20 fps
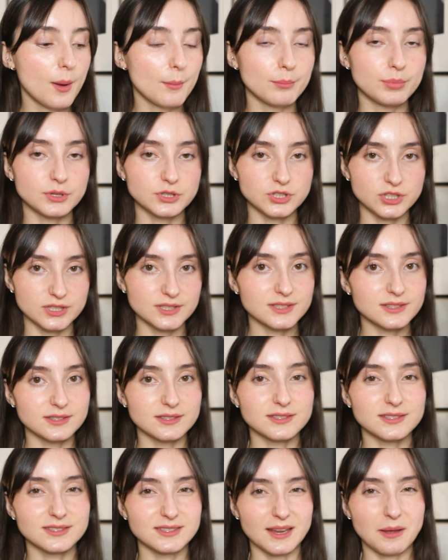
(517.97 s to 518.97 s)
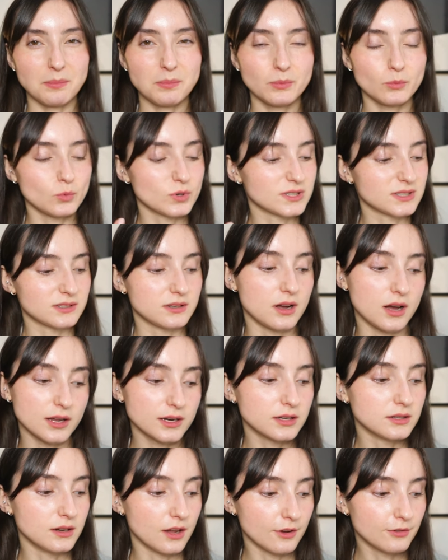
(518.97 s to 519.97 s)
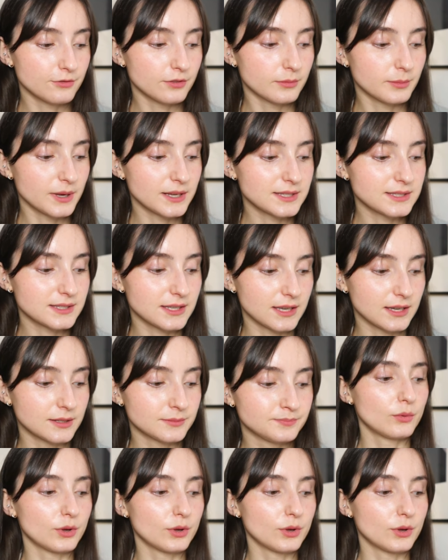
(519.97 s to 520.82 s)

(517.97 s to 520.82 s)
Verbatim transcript: but just the step was not enough for my skin.